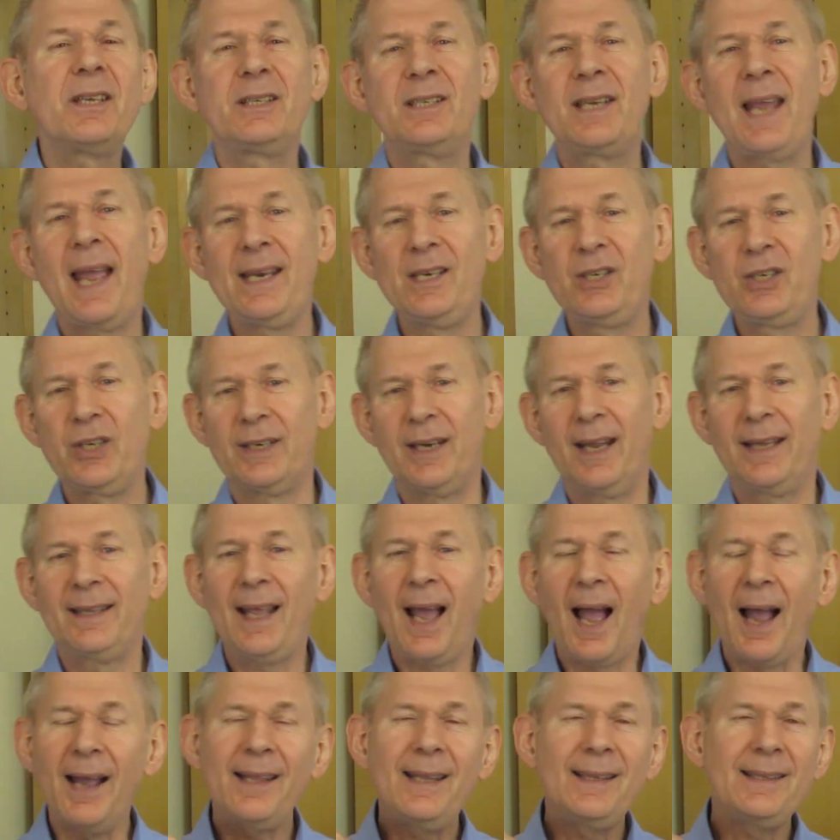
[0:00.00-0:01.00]
attention. And
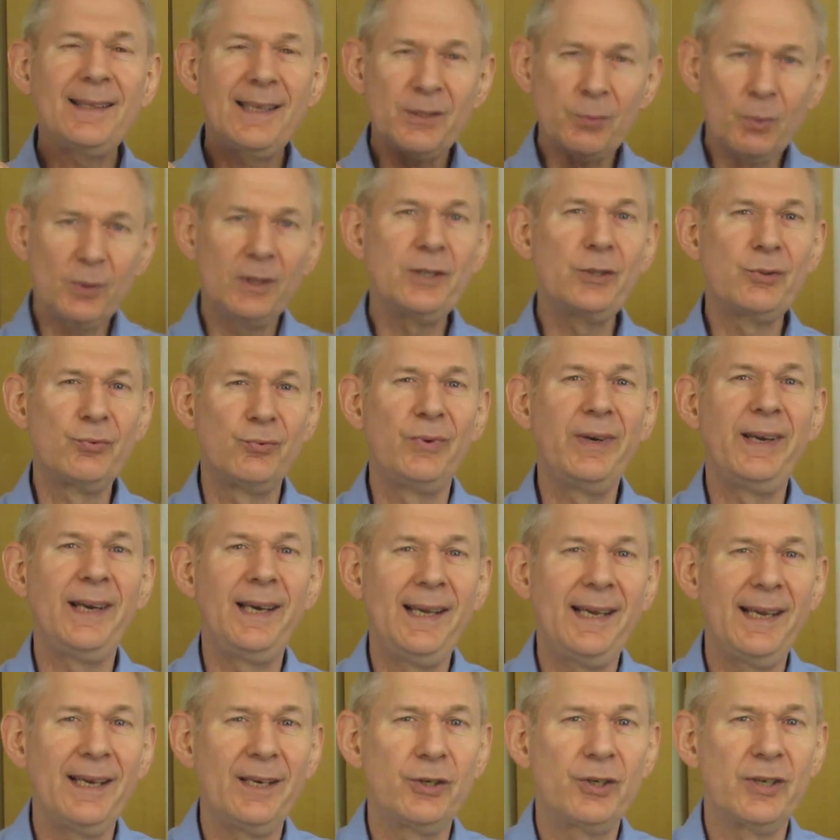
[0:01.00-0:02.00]
I think this one is
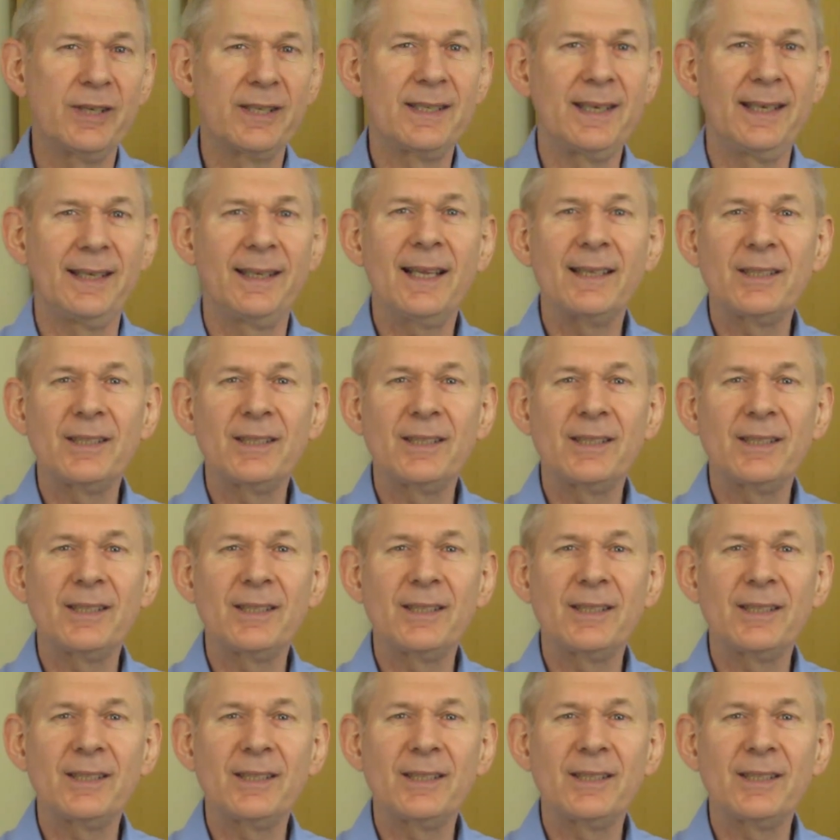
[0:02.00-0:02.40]
really interesting,